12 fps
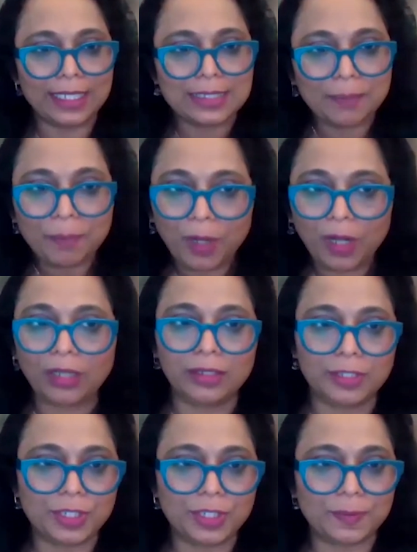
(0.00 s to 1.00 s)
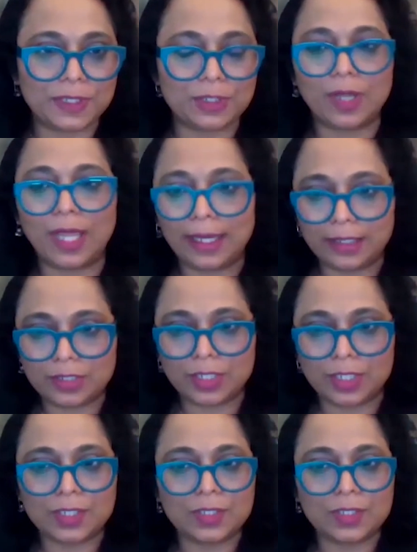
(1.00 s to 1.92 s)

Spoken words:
it's a partnership strategy.